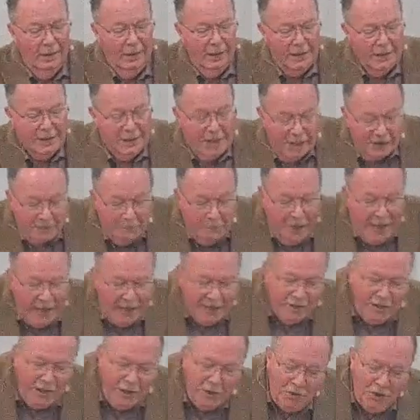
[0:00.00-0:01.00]
Instead of
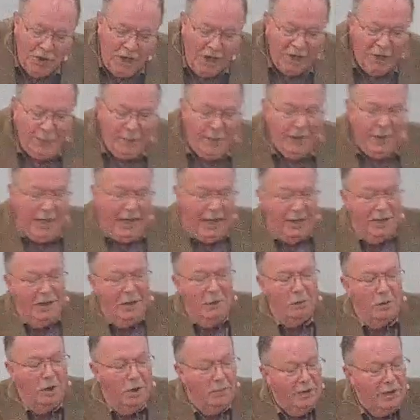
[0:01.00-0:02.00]
passing judgment on
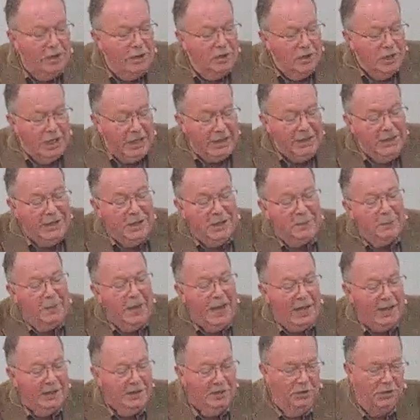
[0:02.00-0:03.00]
the woman, Jesus
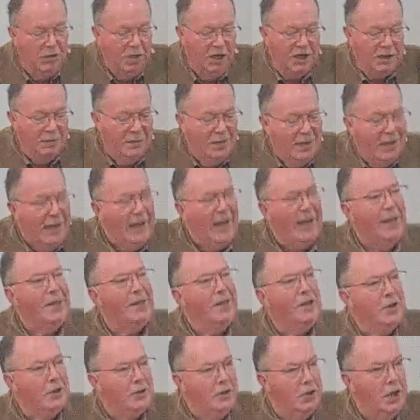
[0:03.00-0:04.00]
passed judgment
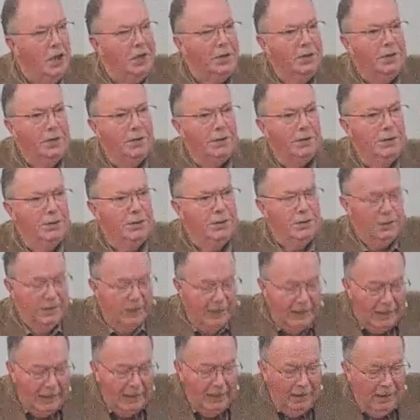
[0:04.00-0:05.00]
on the judges.
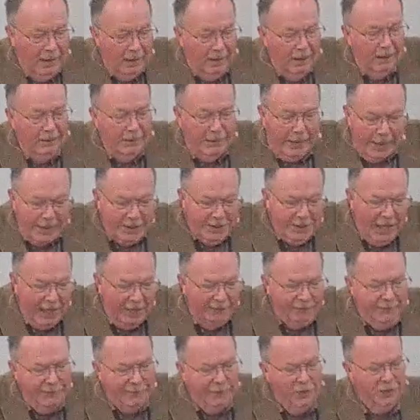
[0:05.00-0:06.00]
Last
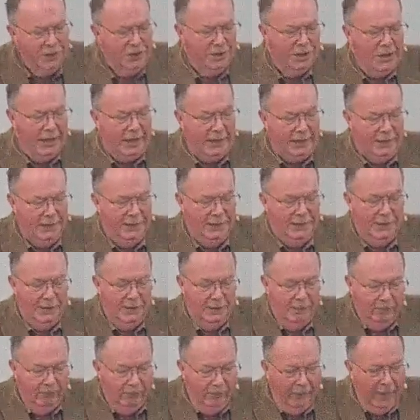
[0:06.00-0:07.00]
half of verse 6.
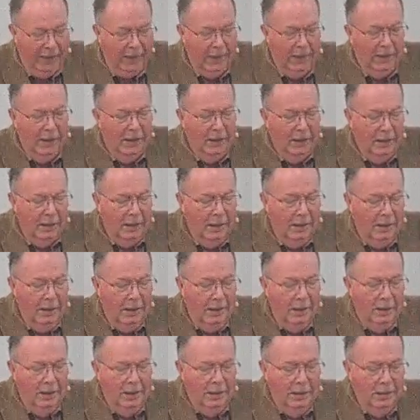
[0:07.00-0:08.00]

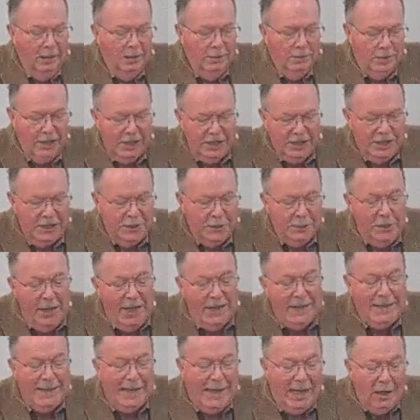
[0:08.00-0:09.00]
Jesus
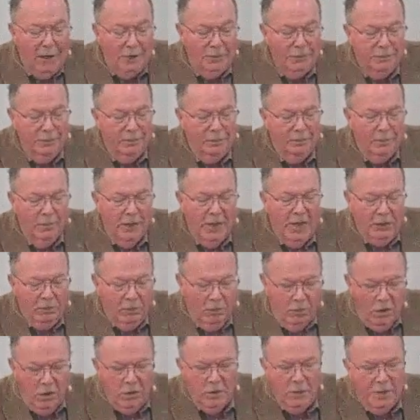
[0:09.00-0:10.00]
bent down and
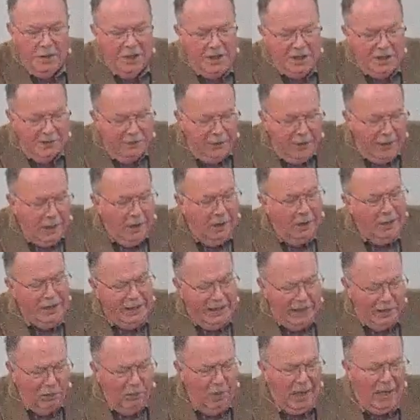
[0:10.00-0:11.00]
wrote with his finger in
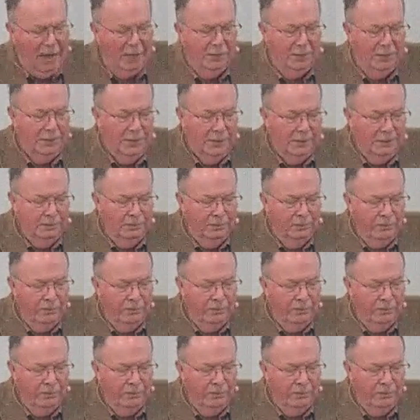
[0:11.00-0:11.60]
the ground.